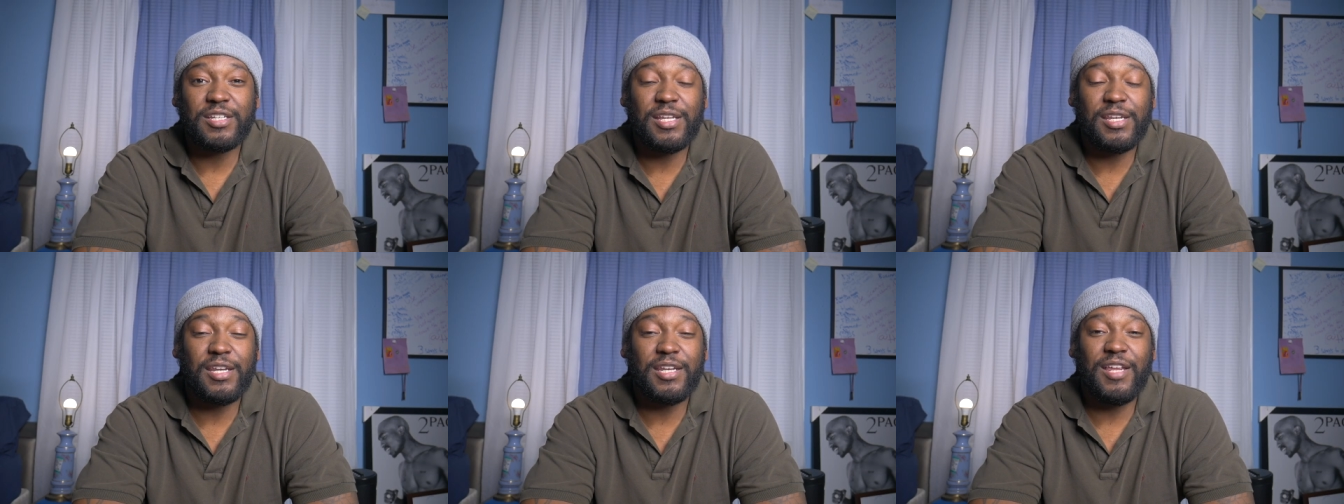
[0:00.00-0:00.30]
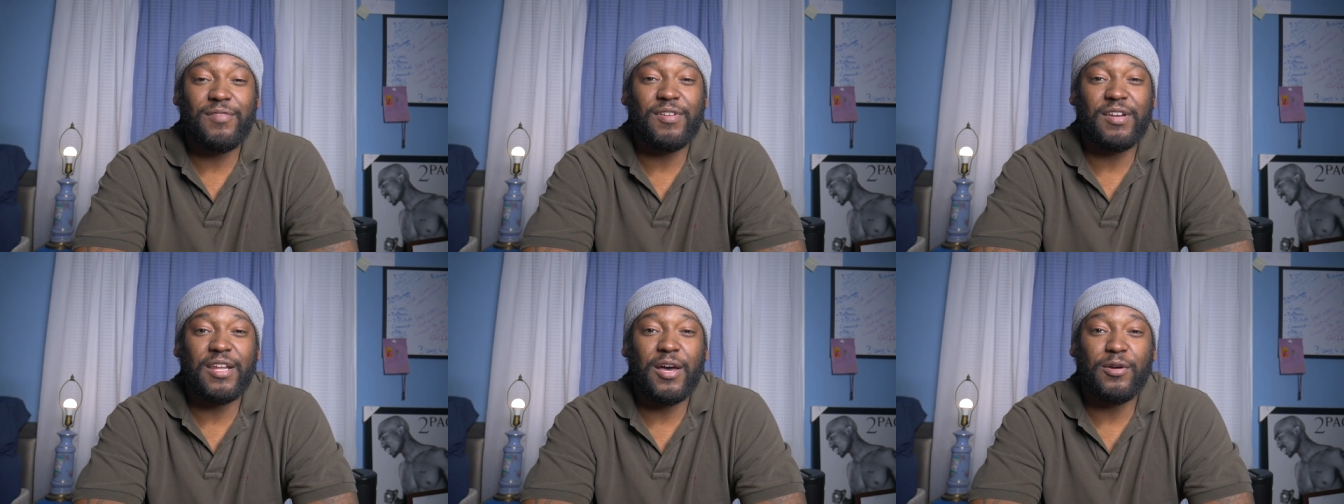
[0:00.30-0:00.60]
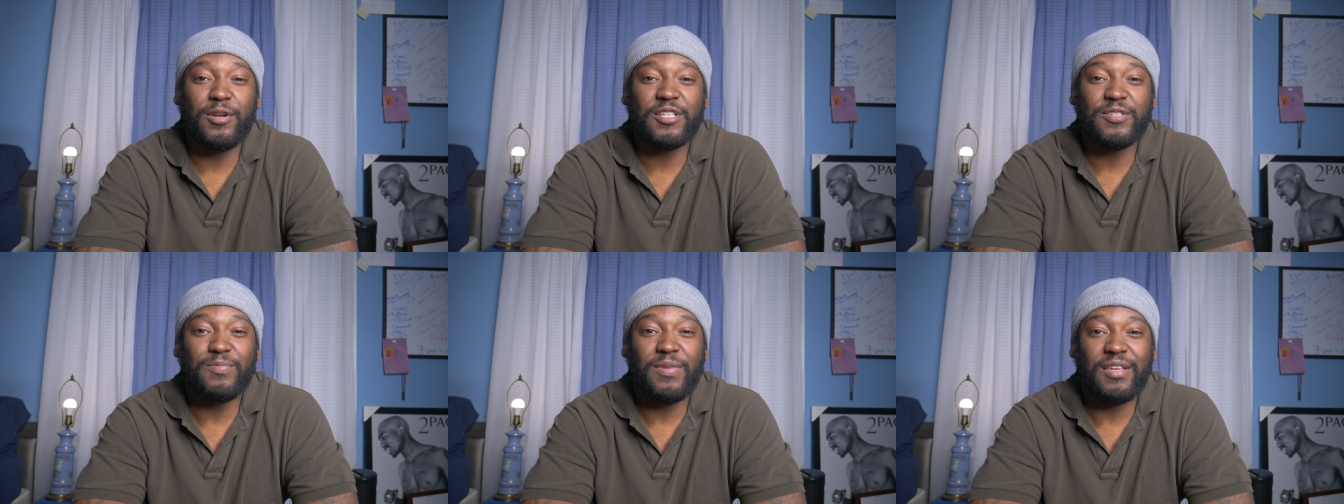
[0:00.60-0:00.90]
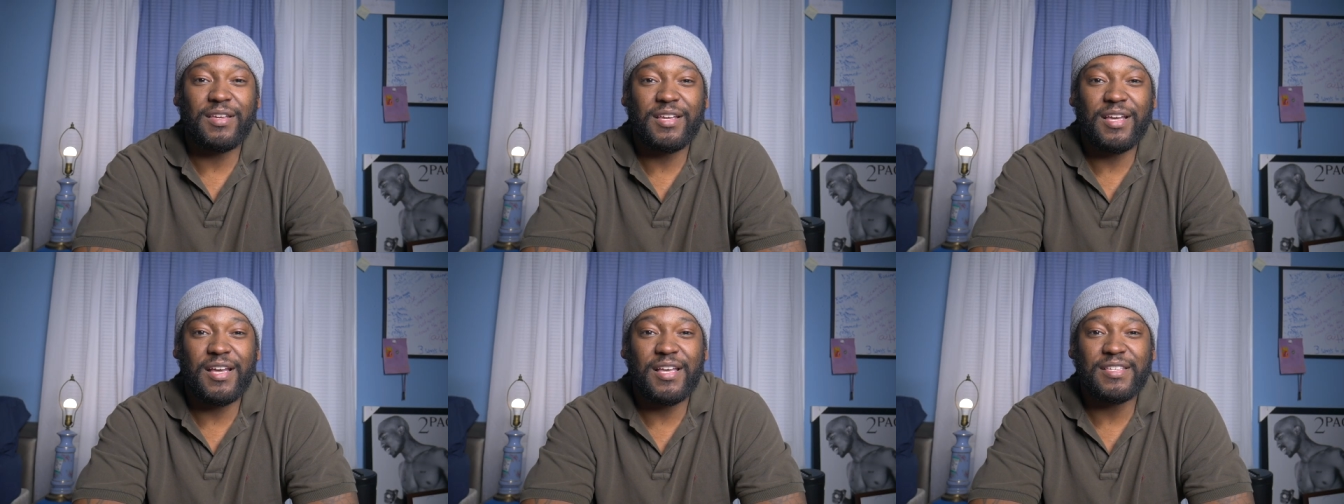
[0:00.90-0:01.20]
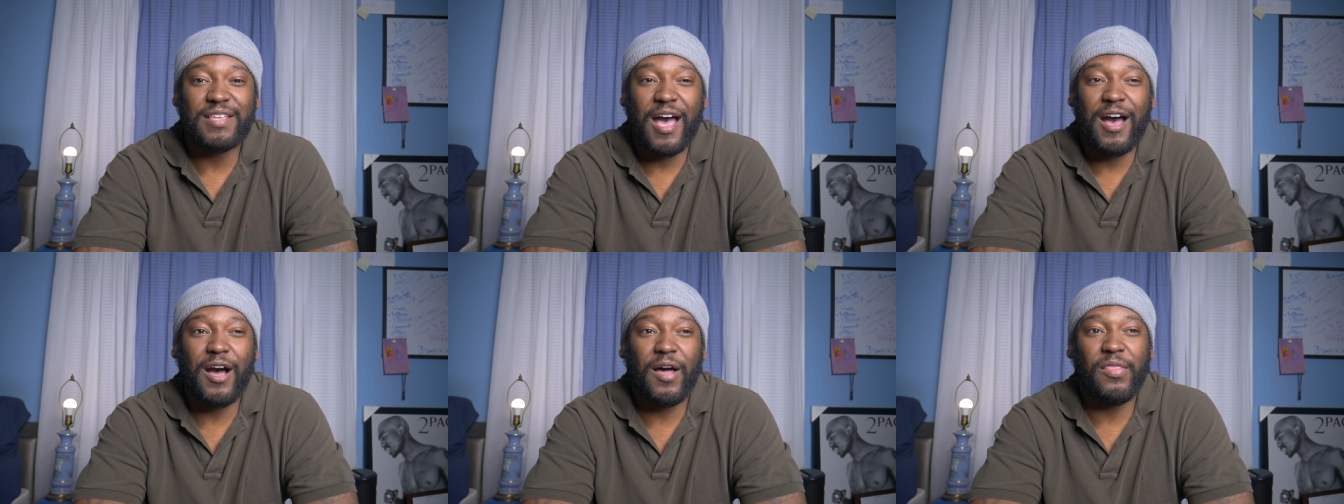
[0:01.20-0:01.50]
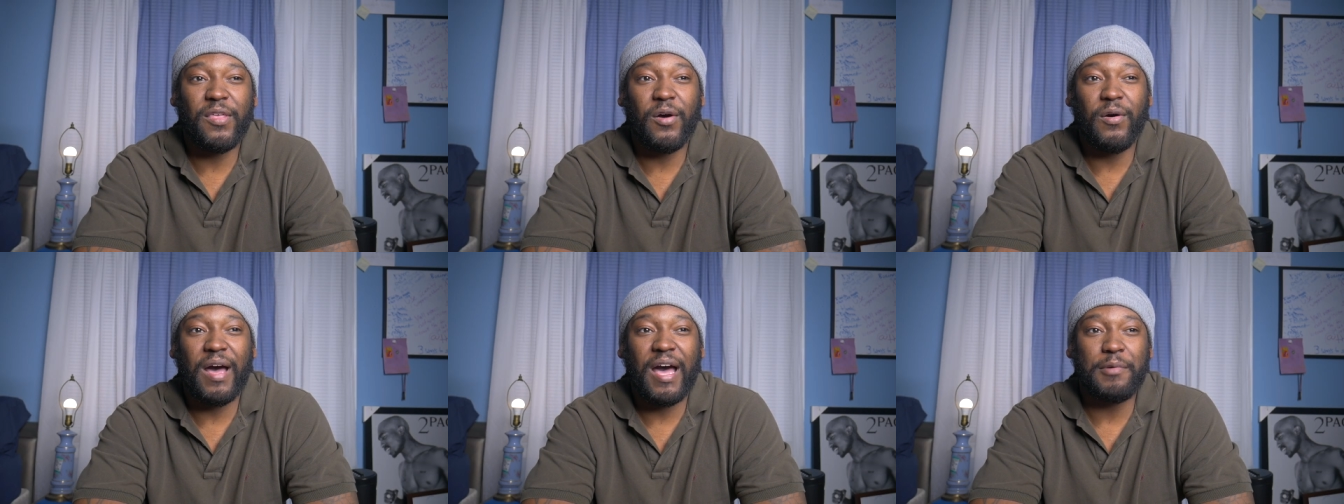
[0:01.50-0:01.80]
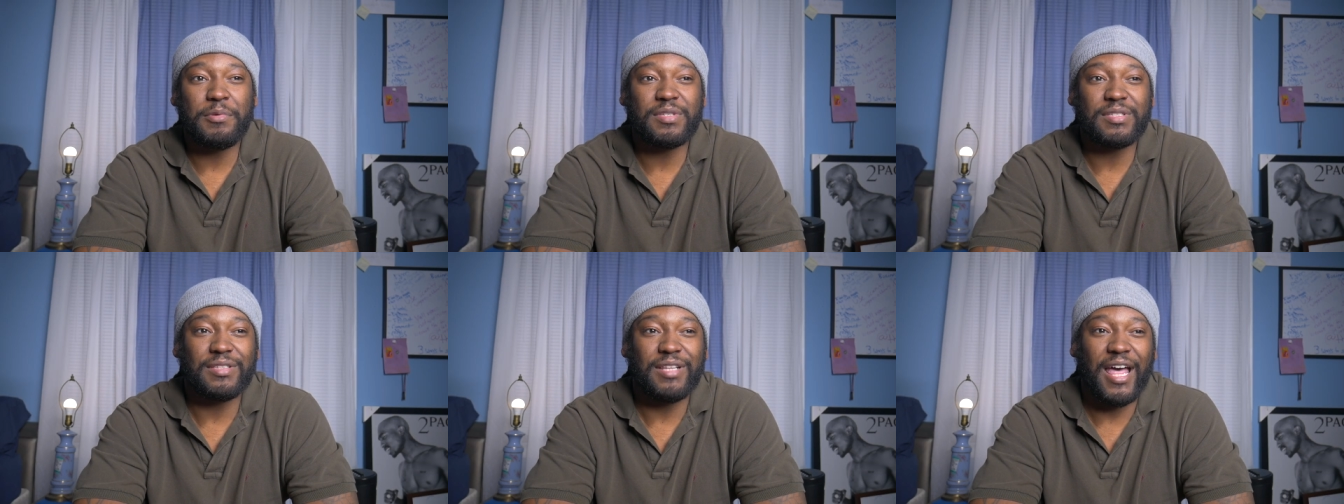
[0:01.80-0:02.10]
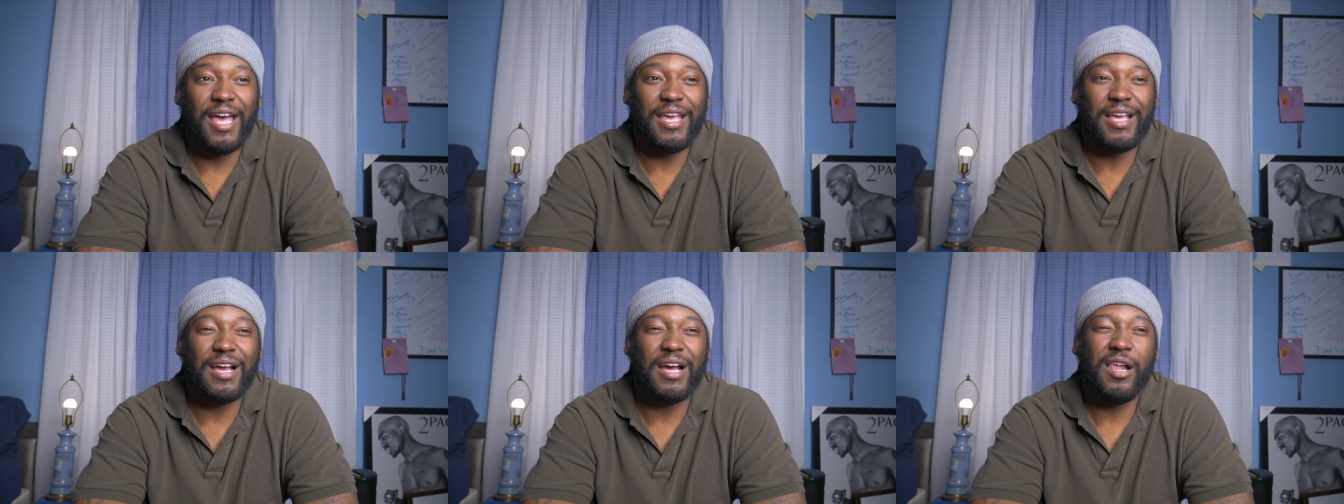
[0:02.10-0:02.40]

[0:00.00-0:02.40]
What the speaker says: She didn't even notice me, because although I was like